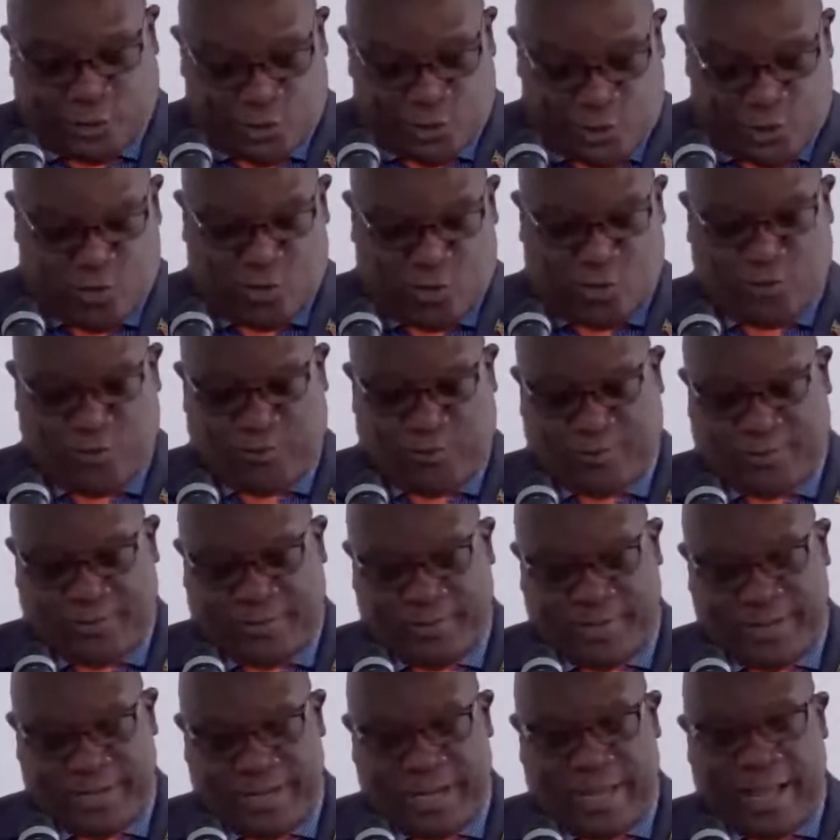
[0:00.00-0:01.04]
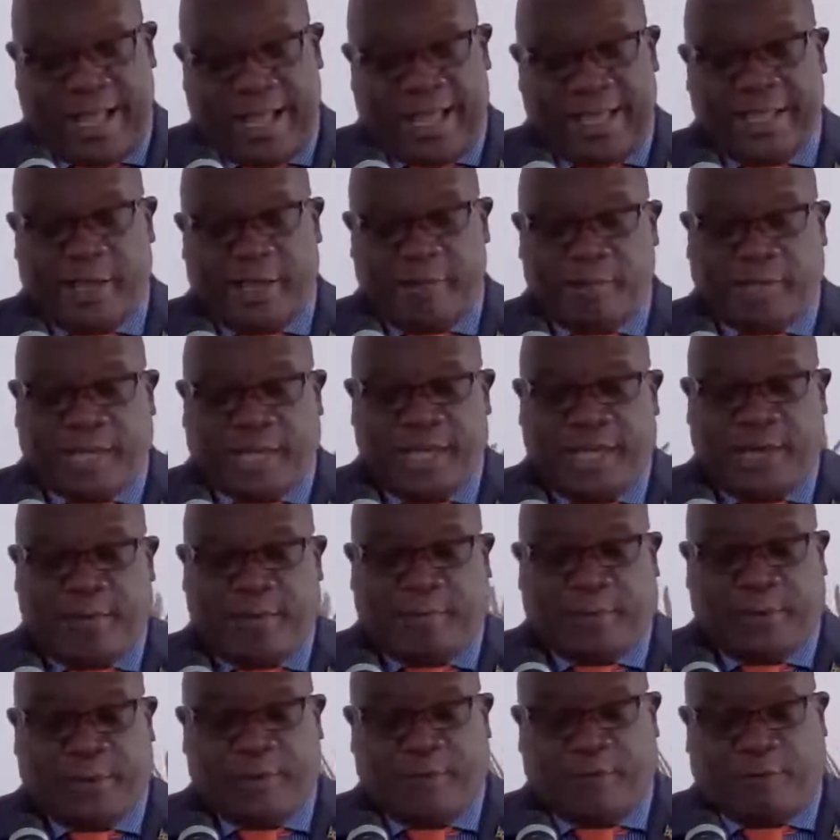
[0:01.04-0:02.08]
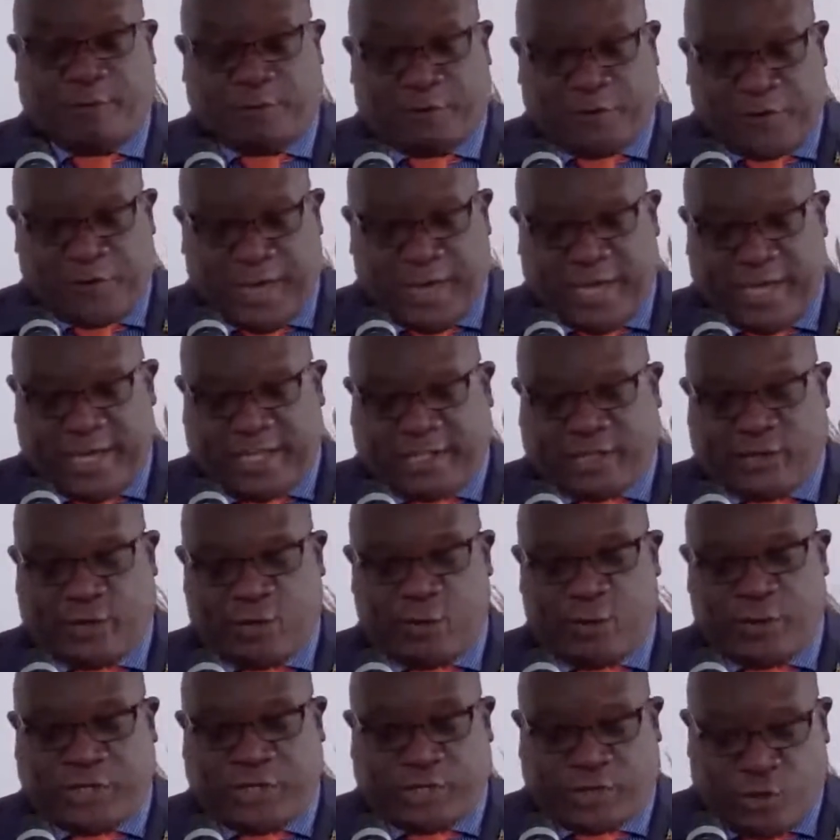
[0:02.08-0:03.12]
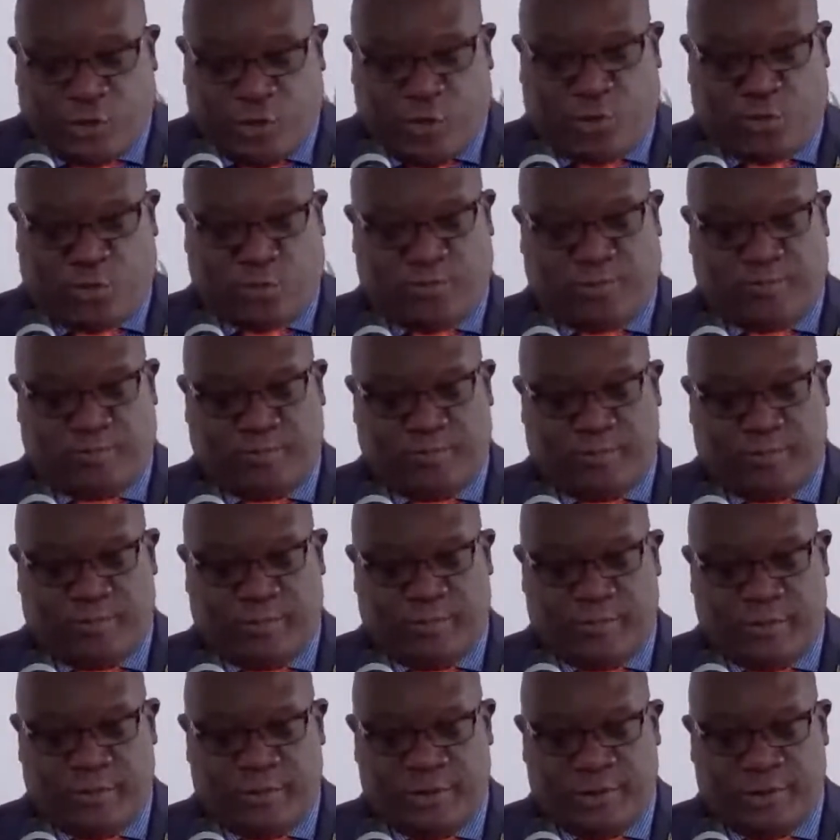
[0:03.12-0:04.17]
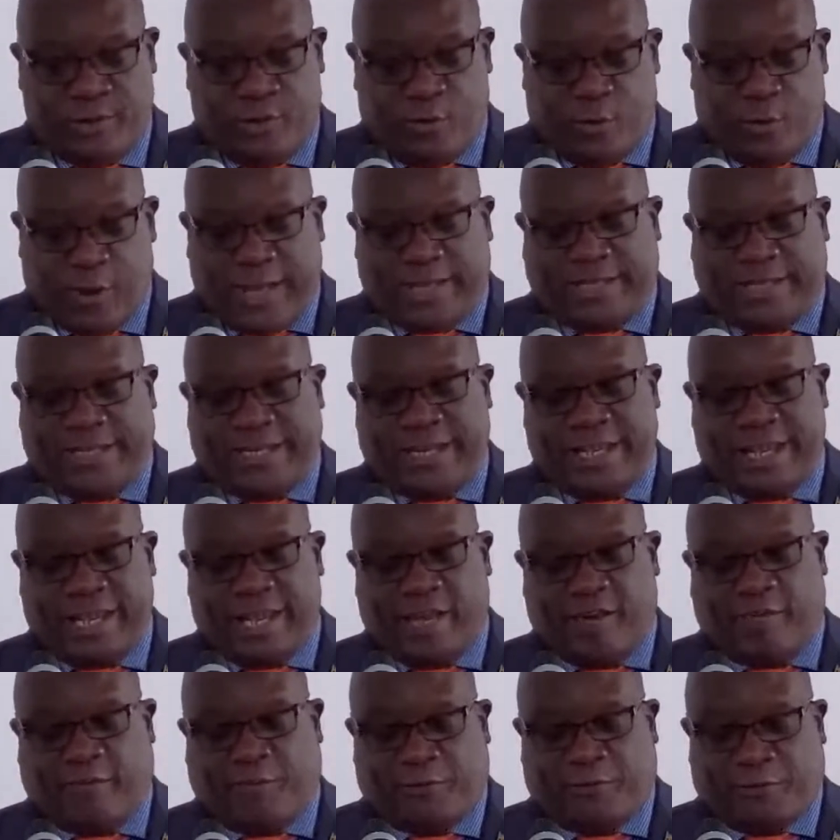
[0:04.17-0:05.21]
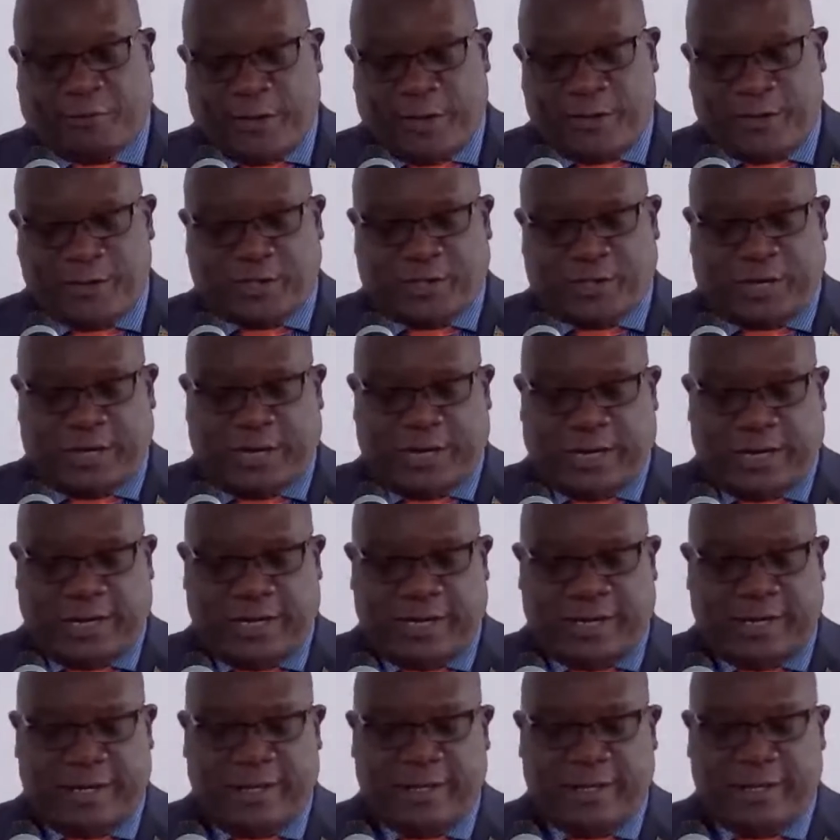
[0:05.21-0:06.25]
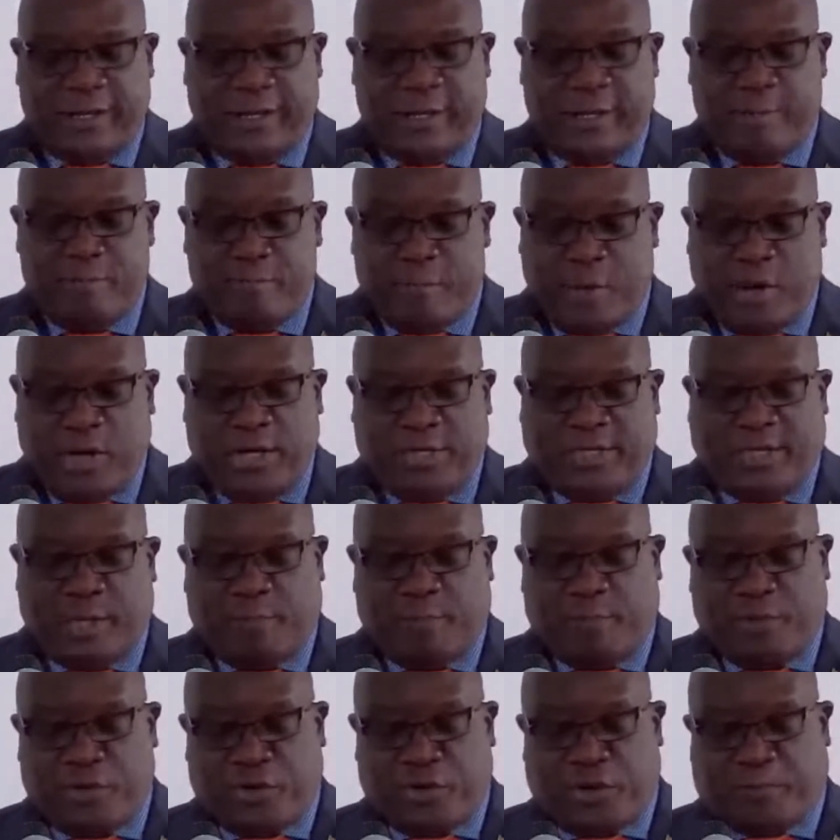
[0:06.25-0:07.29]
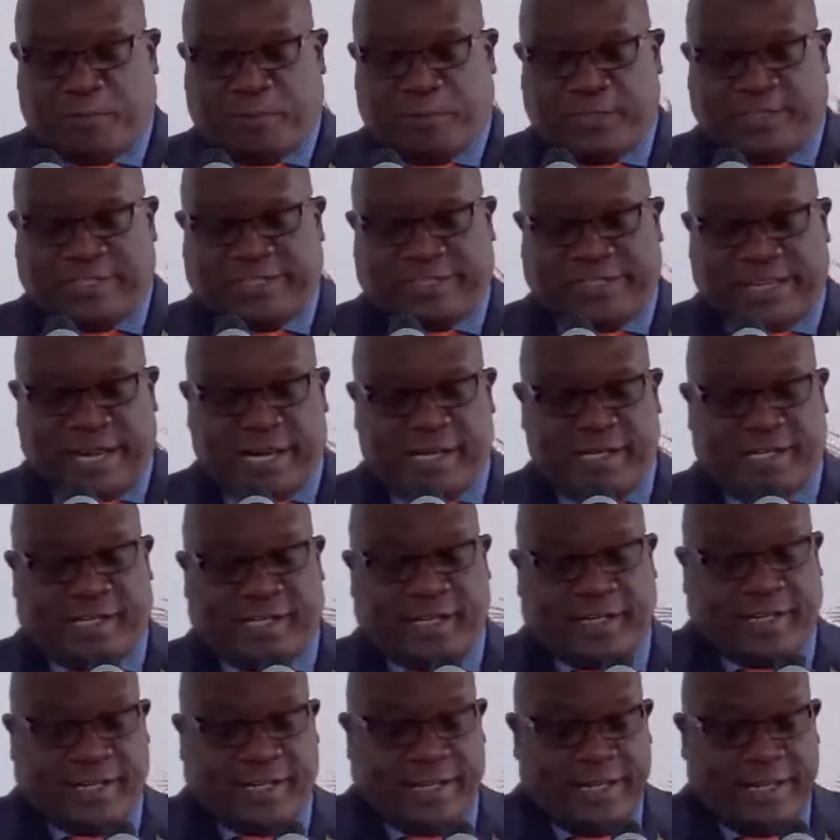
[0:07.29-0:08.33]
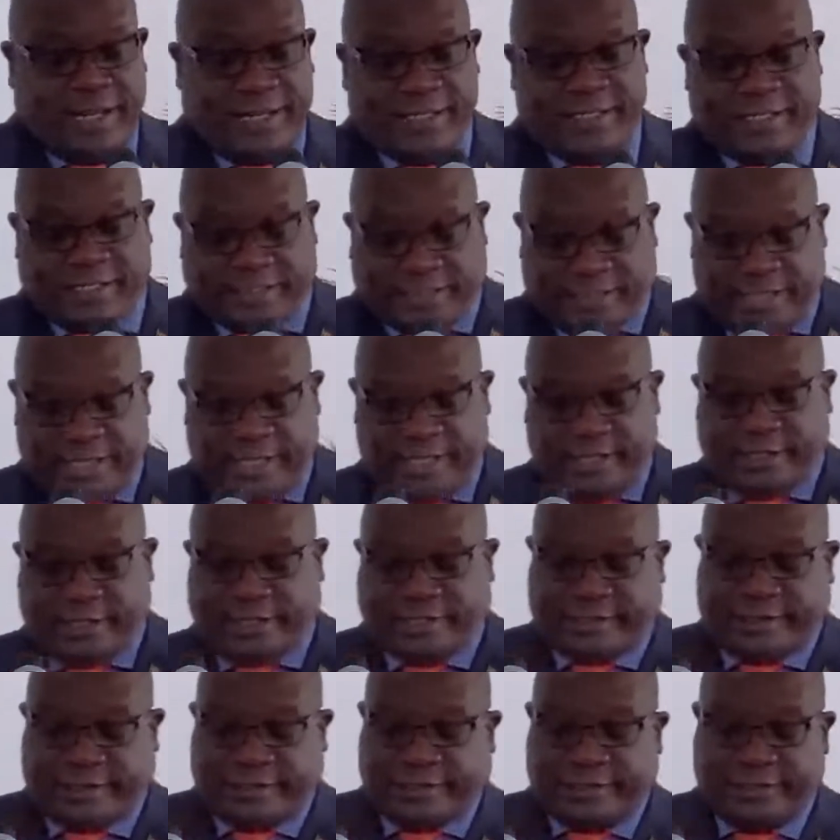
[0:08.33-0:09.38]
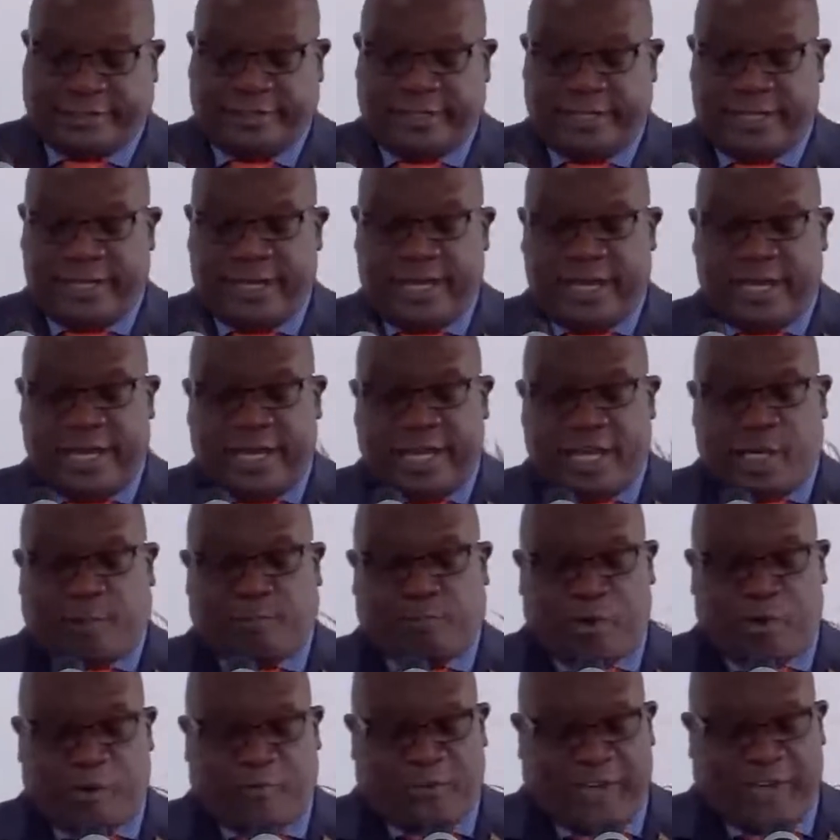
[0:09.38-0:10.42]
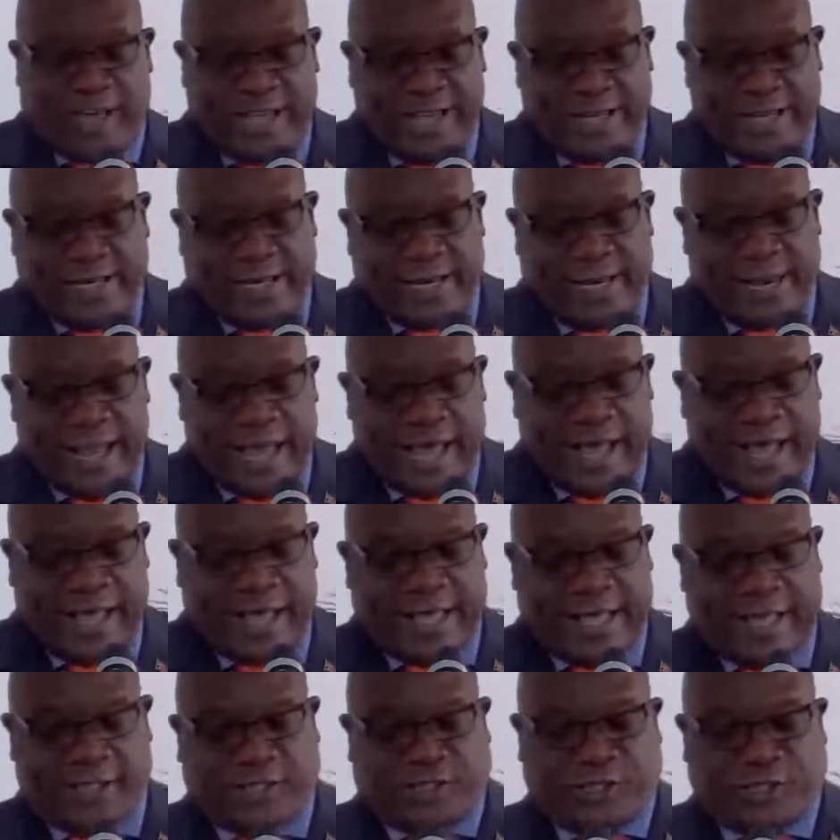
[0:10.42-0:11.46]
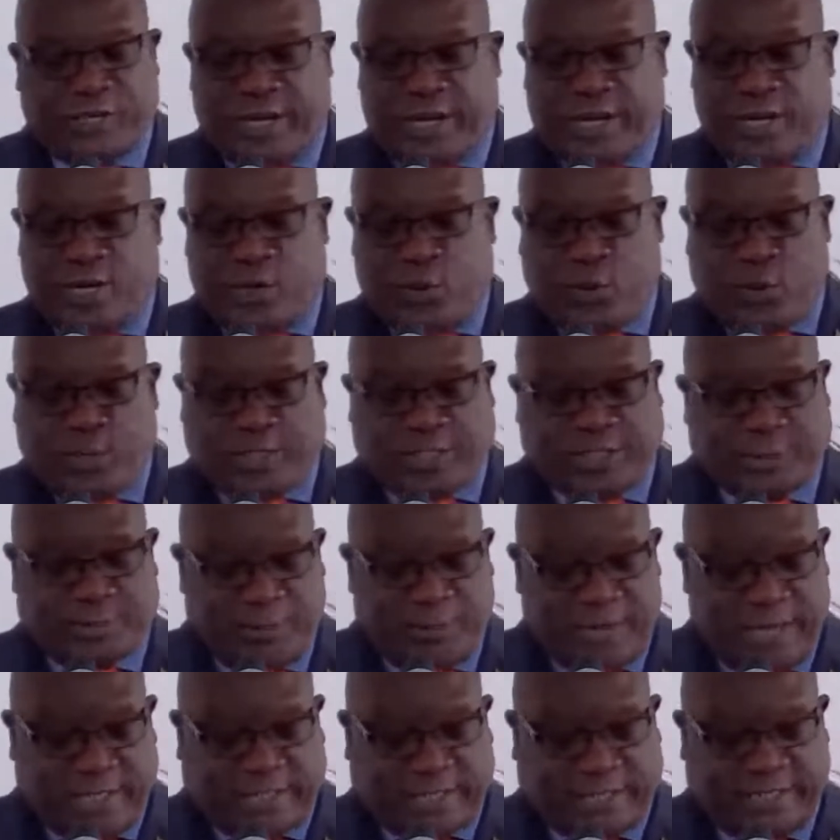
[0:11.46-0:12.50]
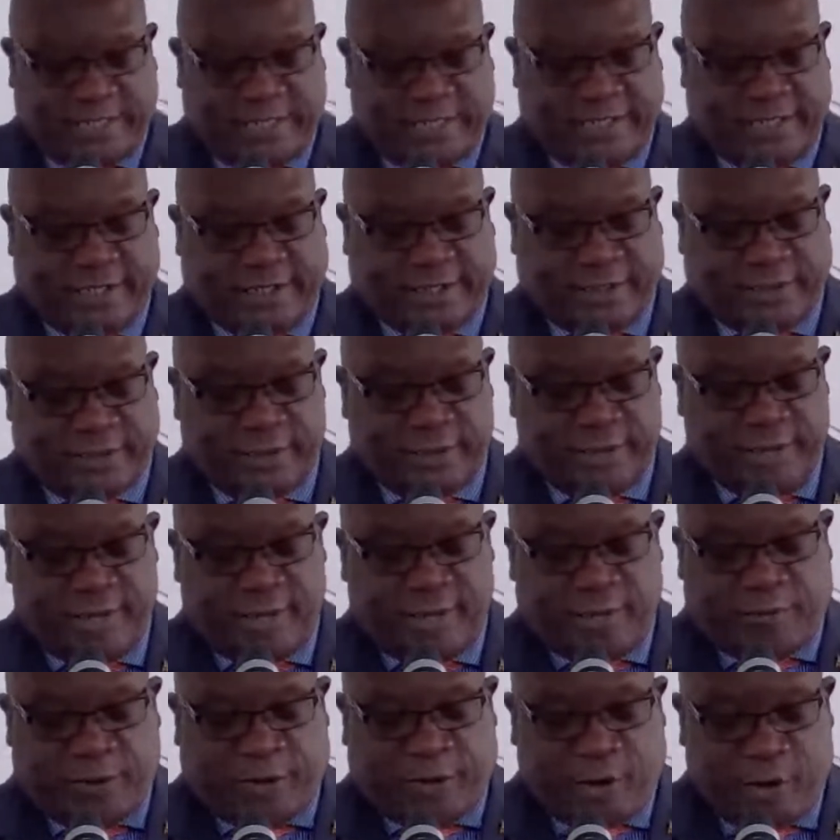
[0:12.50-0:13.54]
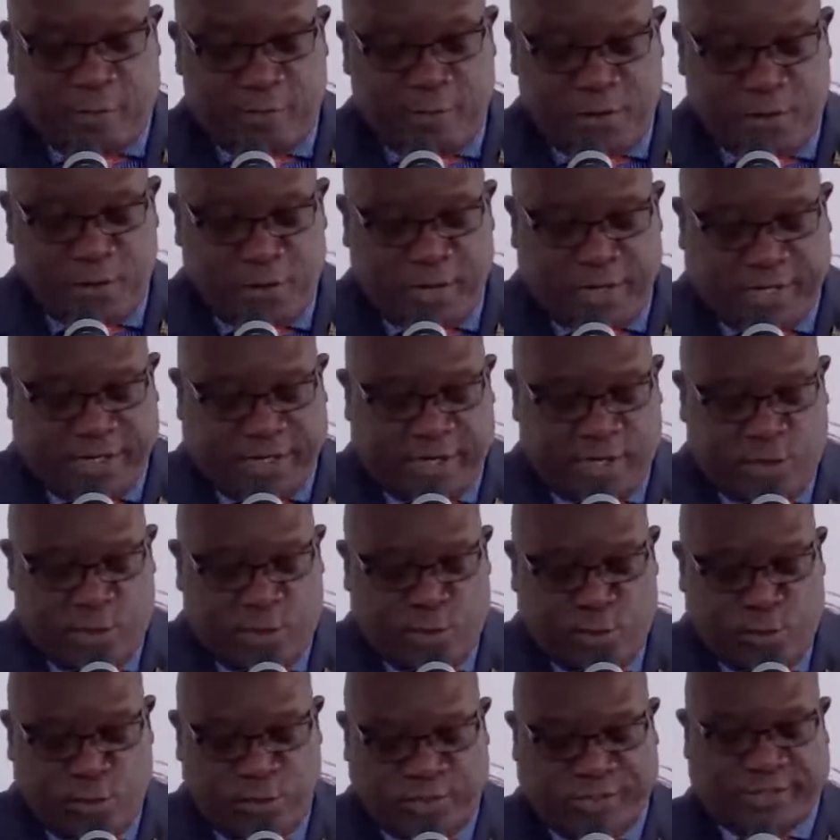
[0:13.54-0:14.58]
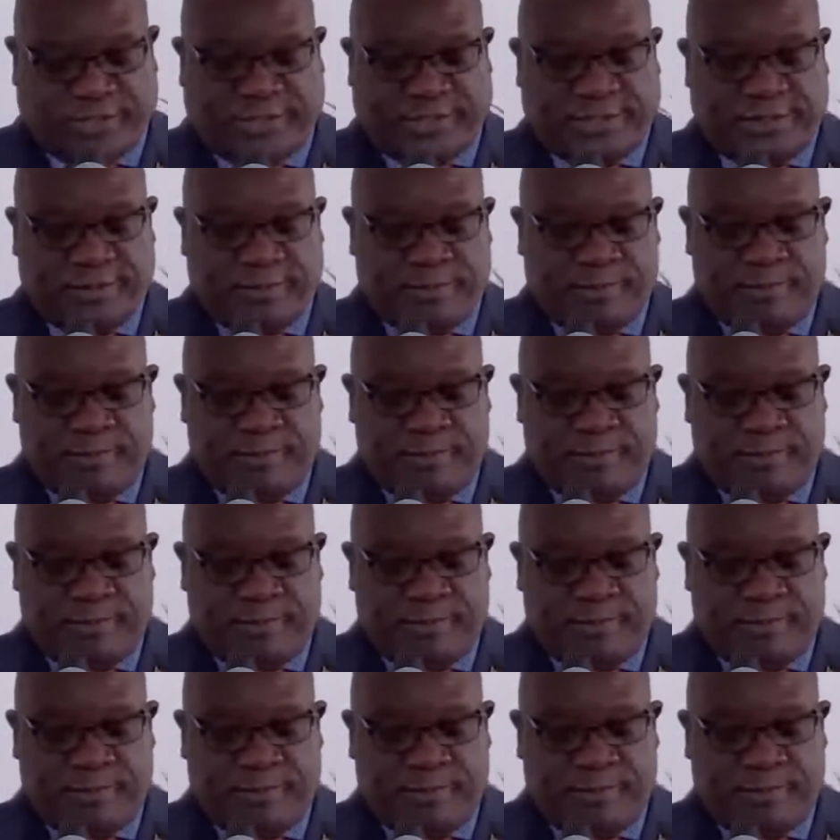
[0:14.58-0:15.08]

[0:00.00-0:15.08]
you. I am keeping faith with you. What a functional, multi-purpose center this is. It provides large indoor spaces for community use,